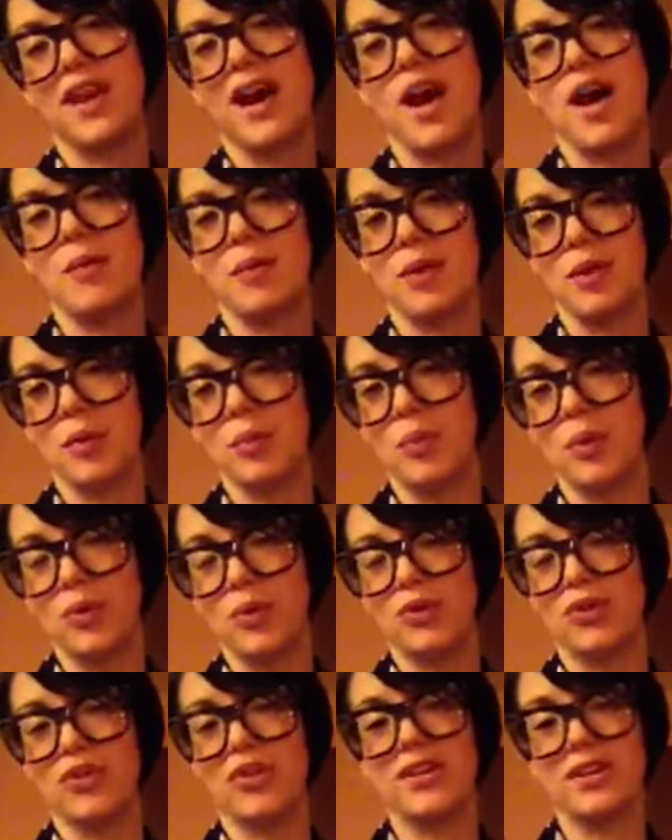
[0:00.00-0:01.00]
I'm a little
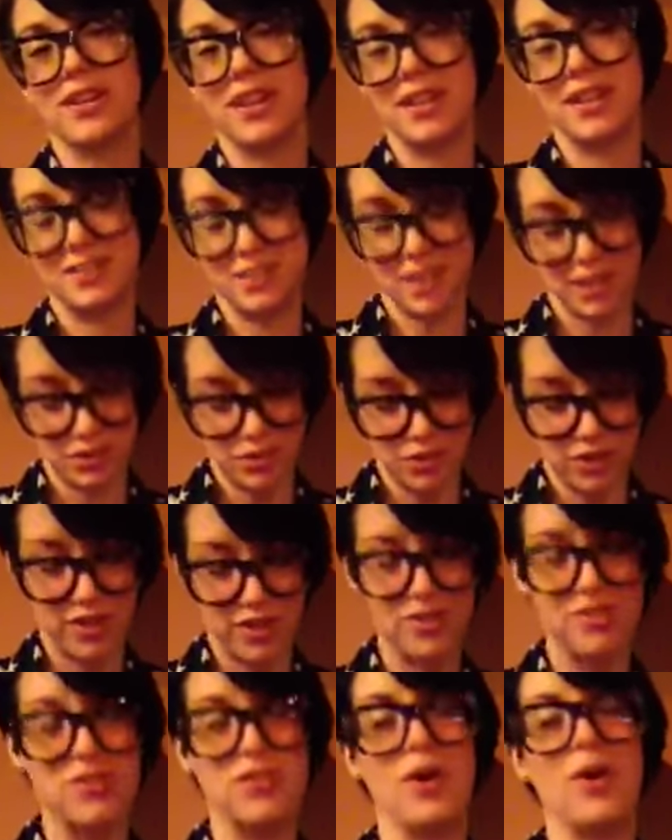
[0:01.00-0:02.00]
bolder and eccentric,
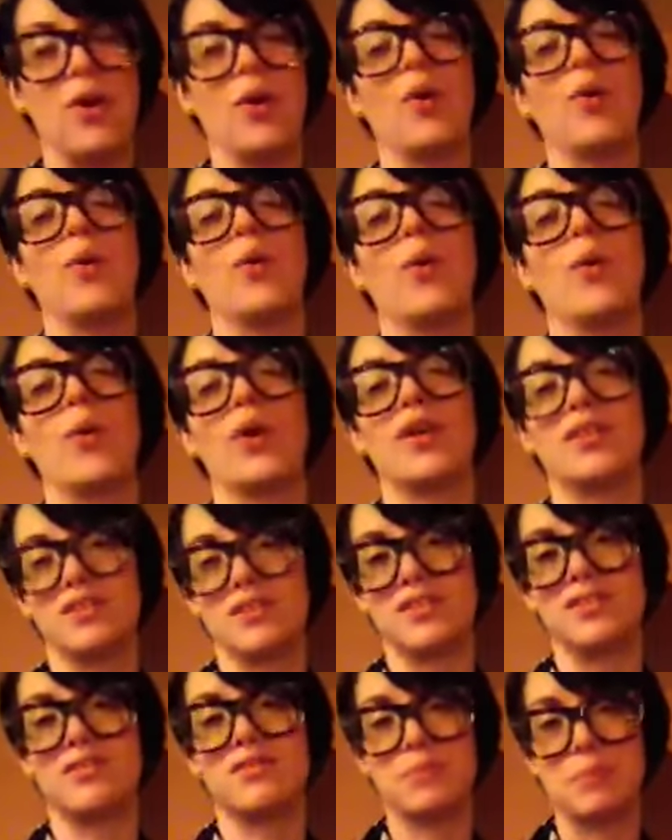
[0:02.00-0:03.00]
so
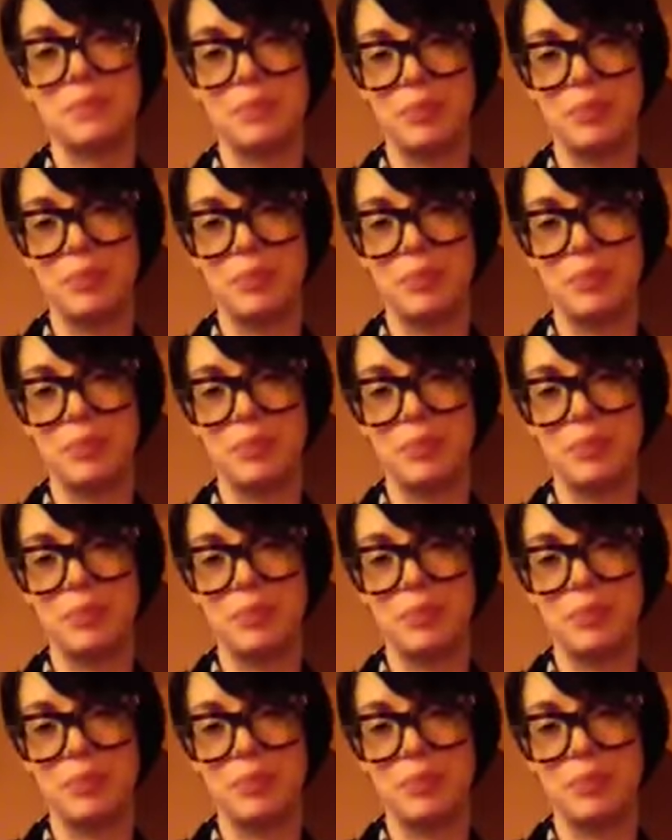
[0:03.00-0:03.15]
it's